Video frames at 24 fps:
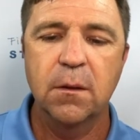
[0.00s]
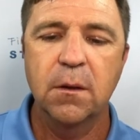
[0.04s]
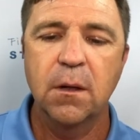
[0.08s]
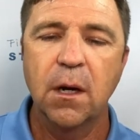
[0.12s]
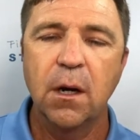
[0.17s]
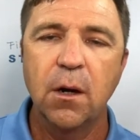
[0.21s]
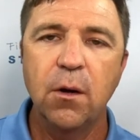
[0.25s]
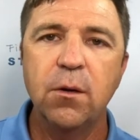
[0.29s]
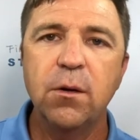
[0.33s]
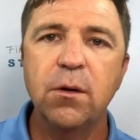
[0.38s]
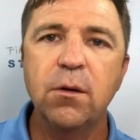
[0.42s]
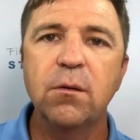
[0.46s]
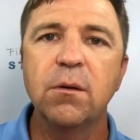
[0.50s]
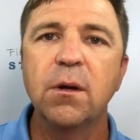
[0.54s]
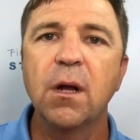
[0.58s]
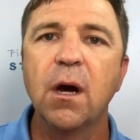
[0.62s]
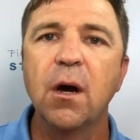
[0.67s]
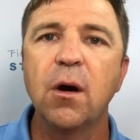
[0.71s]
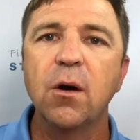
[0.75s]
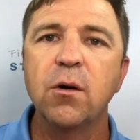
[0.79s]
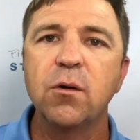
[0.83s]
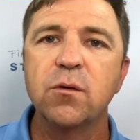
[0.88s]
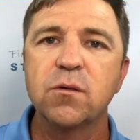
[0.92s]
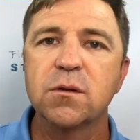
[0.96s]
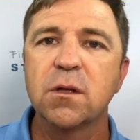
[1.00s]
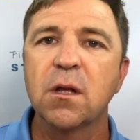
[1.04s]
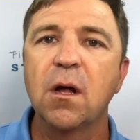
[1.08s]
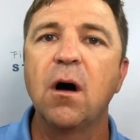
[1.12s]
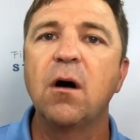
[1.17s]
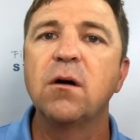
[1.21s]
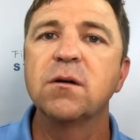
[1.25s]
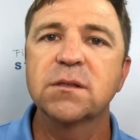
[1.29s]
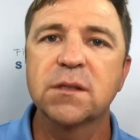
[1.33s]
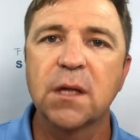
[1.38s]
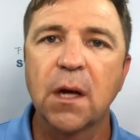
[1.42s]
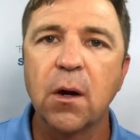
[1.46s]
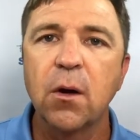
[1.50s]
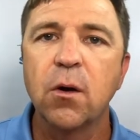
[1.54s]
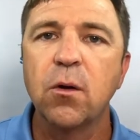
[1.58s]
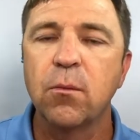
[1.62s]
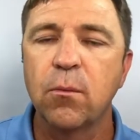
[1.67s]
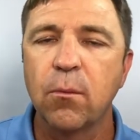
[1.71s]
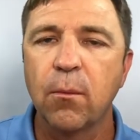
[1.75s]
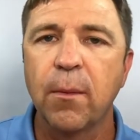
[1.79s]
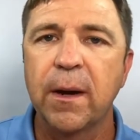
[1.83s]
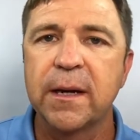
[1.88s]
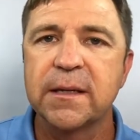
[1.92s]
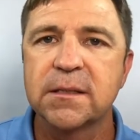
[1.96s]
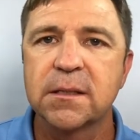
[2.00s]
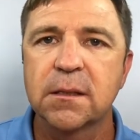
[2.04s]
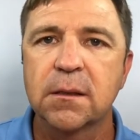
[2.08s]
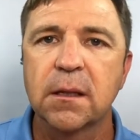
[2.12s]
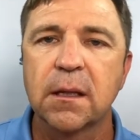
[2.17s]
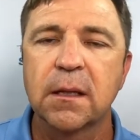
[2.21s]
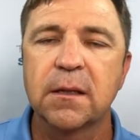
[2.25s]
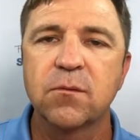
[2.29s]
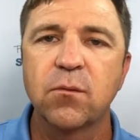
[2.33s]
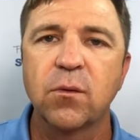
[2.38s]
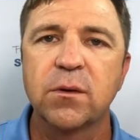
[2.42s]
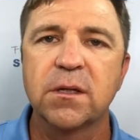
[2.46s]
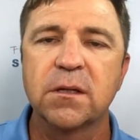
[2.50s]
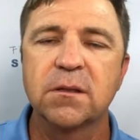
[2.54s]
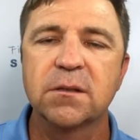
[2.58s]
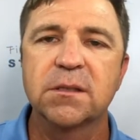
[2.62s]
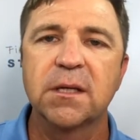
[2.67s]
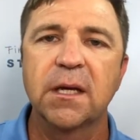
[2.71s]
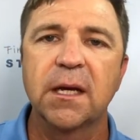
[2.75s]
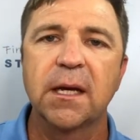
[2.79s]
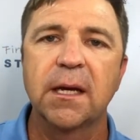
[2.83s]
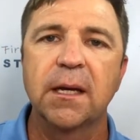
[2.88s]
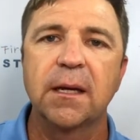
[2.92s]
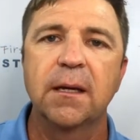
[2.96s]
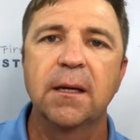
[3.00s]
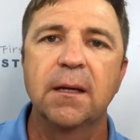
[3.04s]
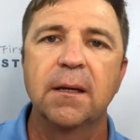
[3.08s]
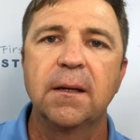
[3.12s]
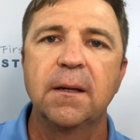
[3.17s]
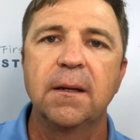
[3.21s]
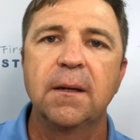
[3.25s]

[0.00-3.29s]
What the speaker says: Who do you know who's lost hope, basically, is what they're saying.